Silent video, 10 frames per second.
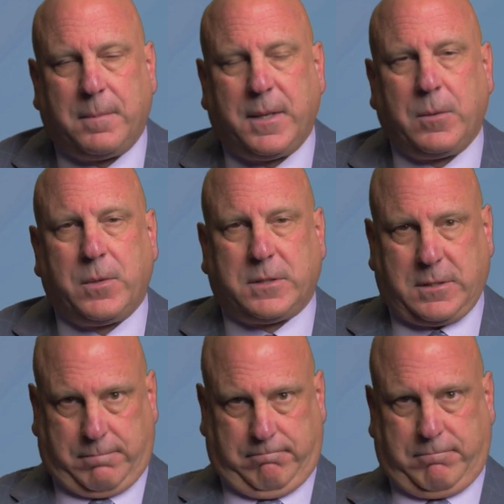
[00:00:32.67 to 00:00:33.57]
It
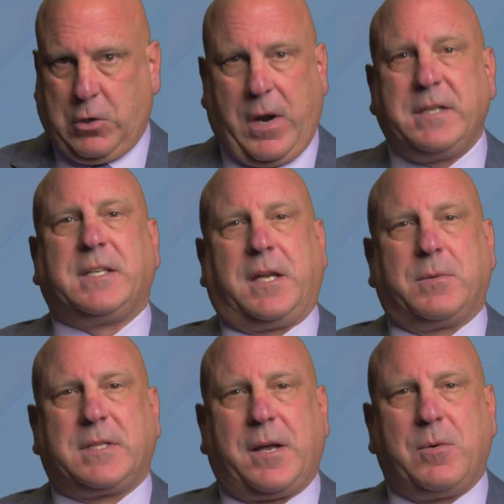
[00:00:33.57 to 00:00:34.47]
was crazy. It
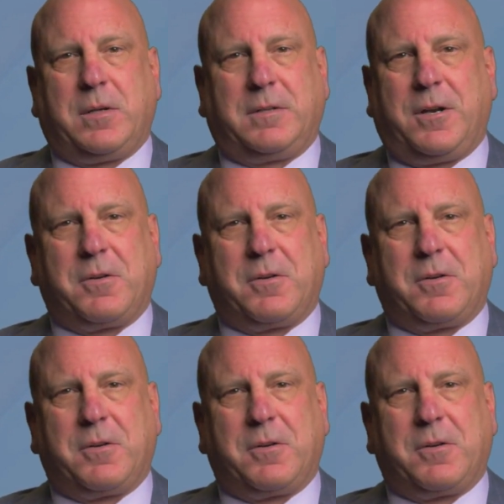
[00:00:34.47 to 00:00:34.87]
was like, well,